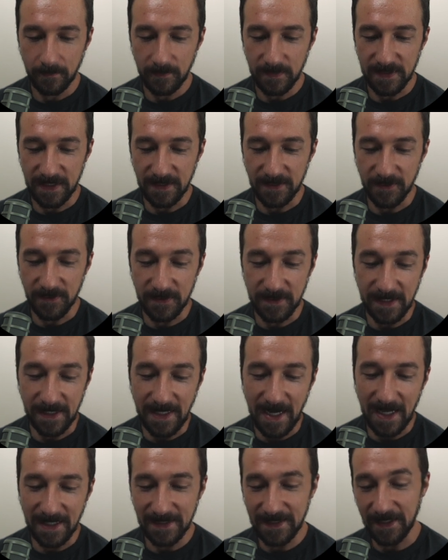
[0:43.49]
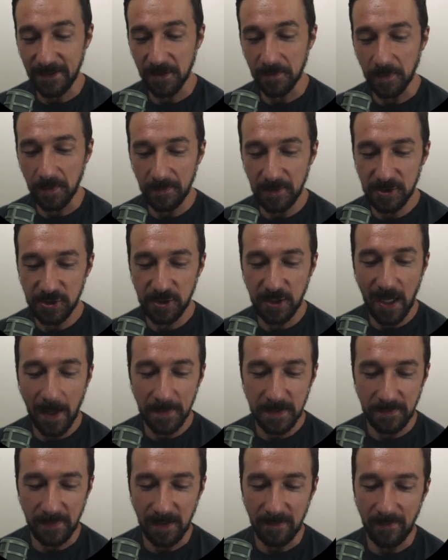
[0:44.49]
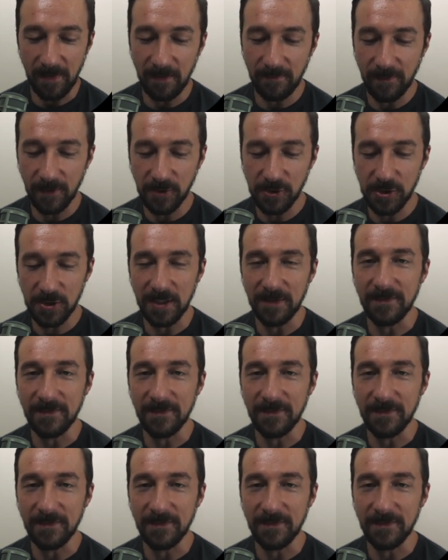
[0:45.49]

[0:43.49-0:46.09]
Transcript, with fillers: Sensors is a non-standard permission, apps may malfunction